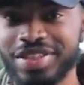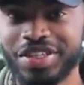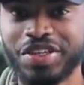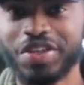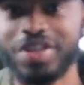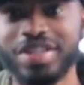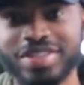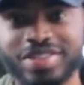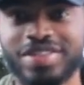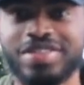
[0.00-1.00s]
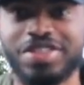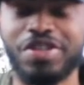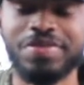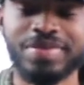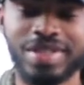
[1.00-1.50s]
a car.
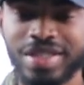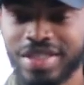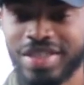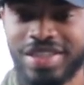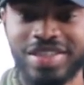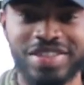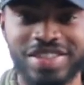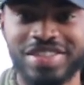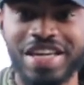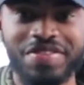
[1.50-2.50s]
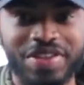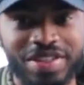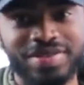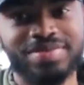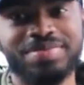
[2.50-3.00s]
So you can save
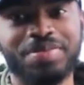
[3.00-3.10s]
it,